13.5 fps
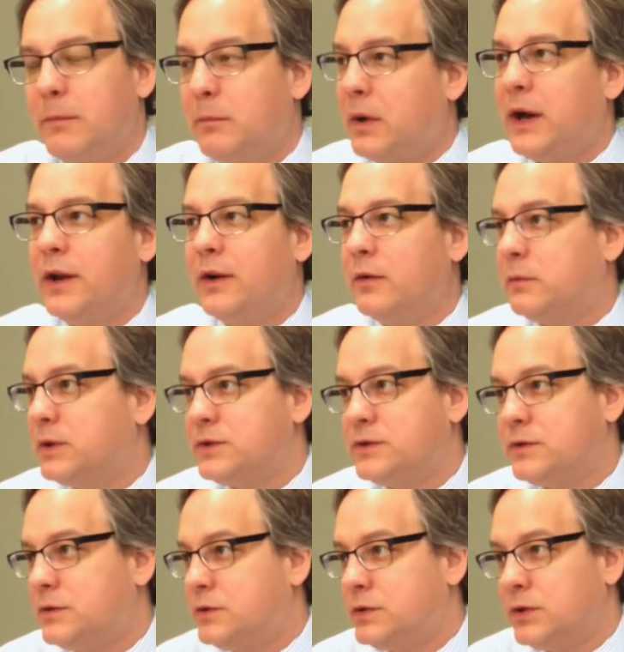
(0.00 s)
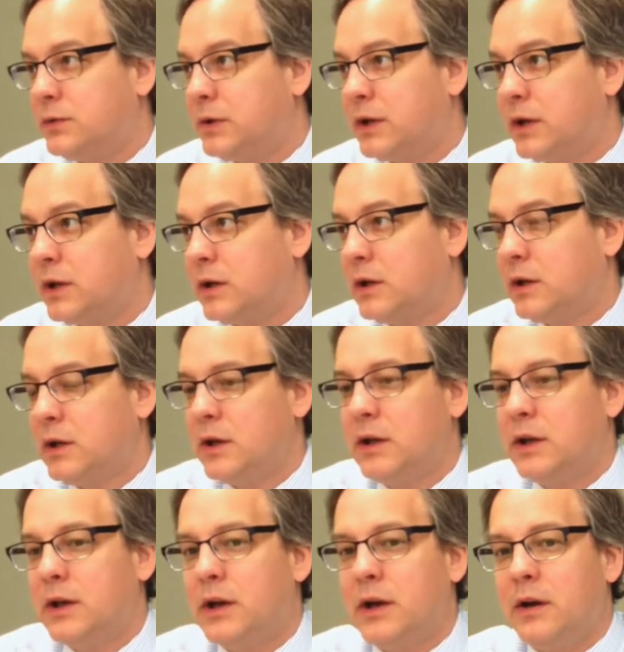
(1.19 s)
biome is doing.
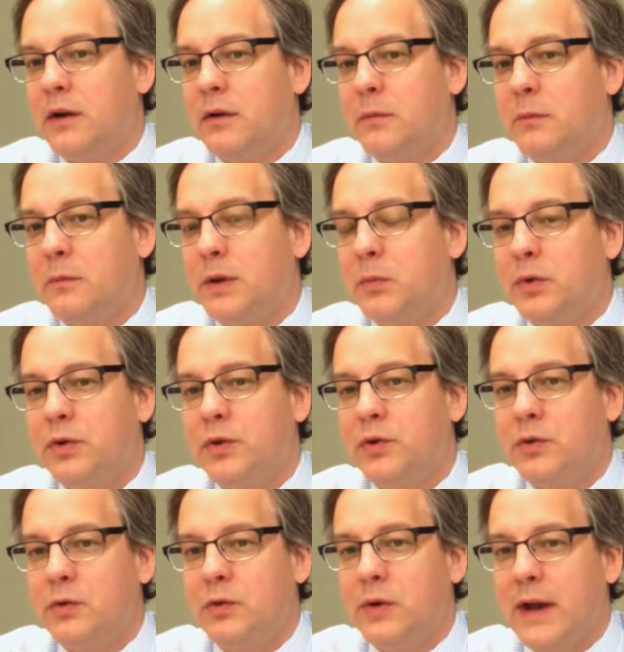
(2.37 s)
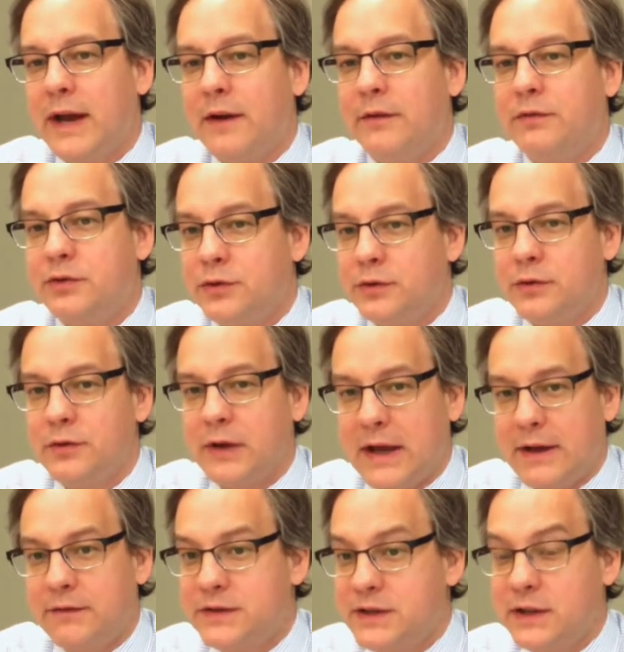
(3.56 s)
People who have
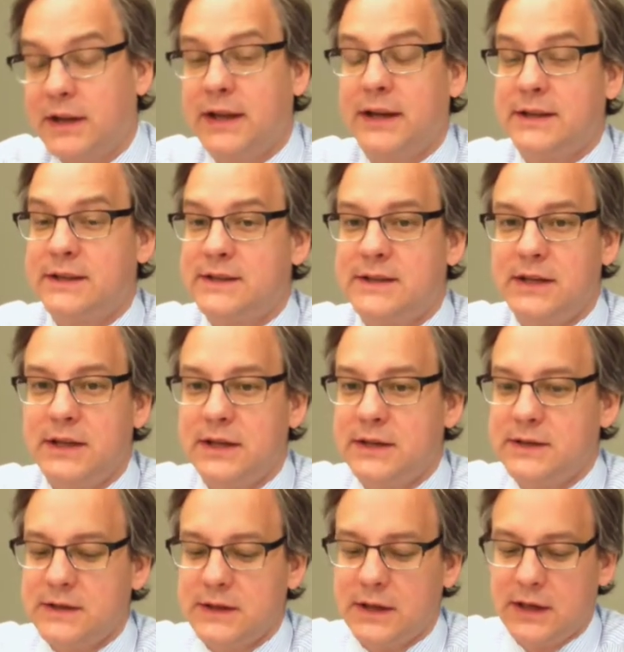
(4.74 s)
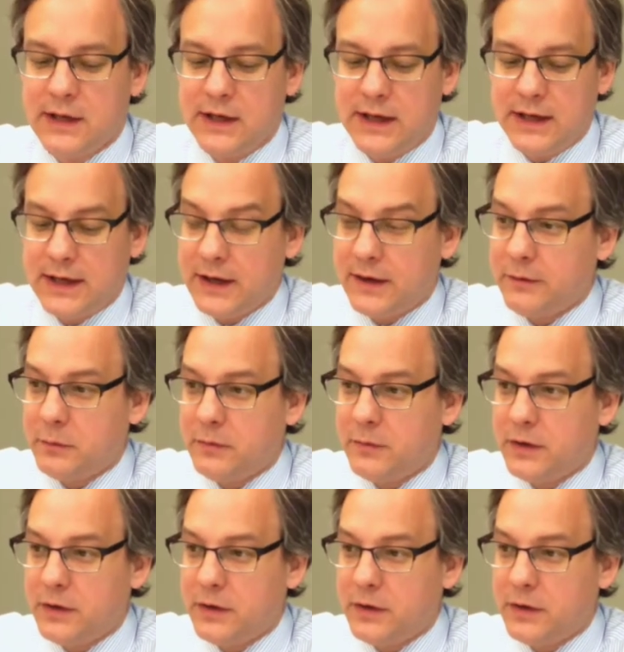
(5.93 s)
celiac disease and have